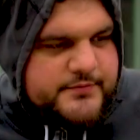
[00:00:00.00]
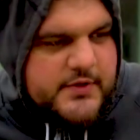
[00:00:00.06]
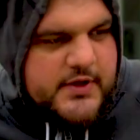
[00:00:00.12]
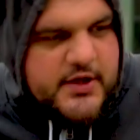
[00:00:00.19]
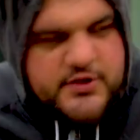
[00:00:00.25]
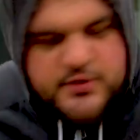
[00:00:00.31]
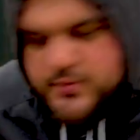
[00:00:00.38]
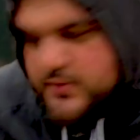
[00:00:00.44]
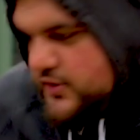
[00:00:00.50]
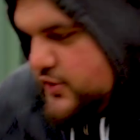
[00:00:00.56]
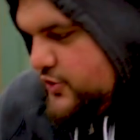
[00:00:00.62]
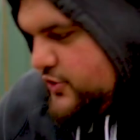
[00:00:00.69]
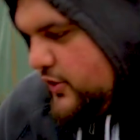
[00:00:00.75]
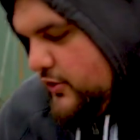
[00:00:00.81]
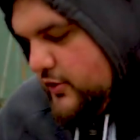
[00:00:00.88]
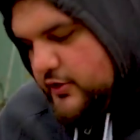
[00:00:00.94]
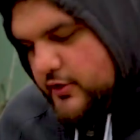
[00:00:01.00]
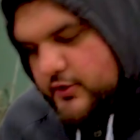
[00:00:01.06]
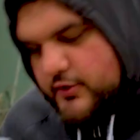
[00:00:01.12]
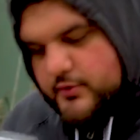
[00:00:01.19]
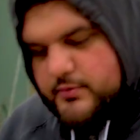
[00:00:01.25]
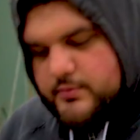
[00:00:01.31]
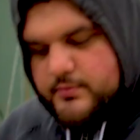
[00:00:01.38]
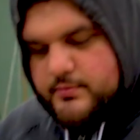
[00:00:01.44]
And I just want to show
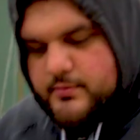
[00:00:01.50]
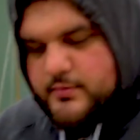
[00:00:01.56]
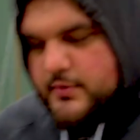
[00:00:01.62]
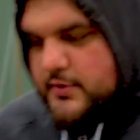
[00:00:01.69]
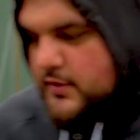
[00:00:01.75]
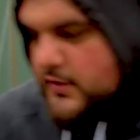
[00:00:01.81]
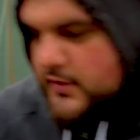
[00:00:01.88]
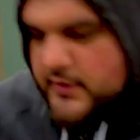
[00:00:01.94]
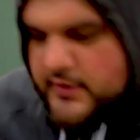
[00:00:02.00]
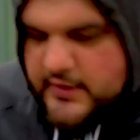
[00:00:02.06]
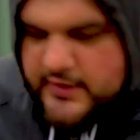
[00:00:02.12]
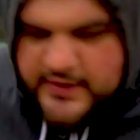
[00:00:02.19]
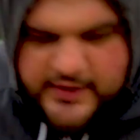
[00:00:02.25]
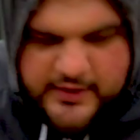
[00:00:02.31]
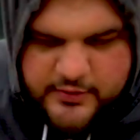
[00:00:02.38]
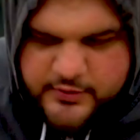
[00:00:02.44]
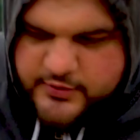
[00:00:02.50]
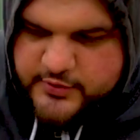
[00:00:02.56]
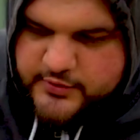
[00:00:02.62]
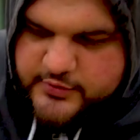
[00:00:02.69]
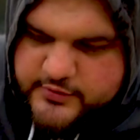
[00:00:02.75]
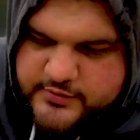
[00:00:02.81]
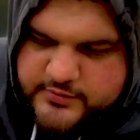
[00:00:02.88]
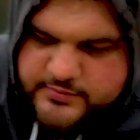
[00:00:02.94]
you how
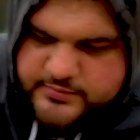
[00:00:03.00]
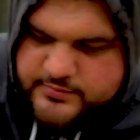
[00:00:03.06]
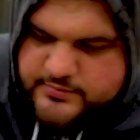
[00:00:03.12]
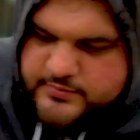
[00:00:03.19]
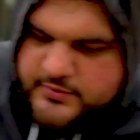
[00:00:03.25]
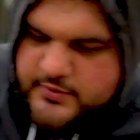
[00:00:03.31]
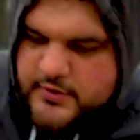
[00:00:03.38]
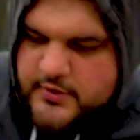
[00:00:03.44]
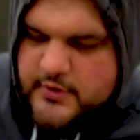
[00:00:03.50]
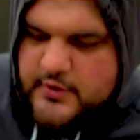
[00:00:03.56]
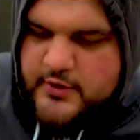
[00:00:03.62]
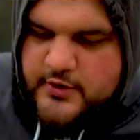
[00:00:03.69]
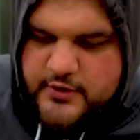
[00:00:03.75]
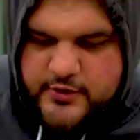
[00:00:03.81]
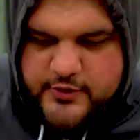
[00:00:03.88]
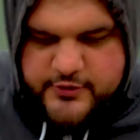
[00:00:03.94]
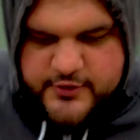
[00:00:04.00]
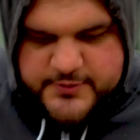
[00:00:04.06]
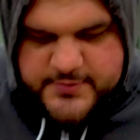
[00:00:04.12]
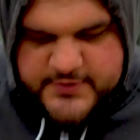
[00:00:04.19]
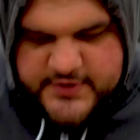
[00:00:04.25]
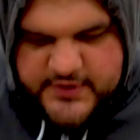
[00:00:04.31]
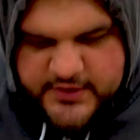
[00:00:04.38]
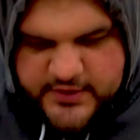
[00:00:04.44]
good your
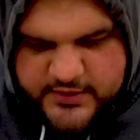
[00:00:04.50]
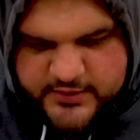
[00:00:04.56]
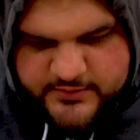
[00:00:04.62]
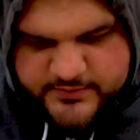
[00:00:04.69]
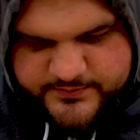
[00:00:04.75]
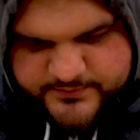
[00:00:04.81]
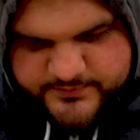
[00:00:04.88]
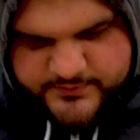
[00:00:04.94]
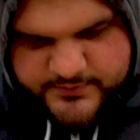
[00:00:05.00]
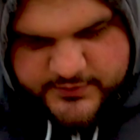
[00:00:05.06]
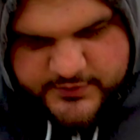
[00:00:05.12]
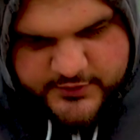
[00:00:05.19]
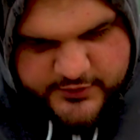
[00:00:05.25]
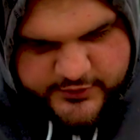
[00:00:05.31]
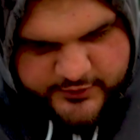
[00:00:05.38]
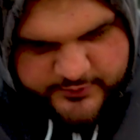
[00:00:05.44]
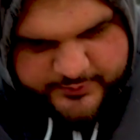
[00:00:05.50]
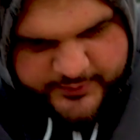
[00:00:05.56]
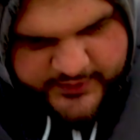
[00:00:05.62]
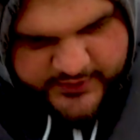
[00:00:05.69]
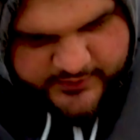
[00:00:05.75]
Christmas dinner could be.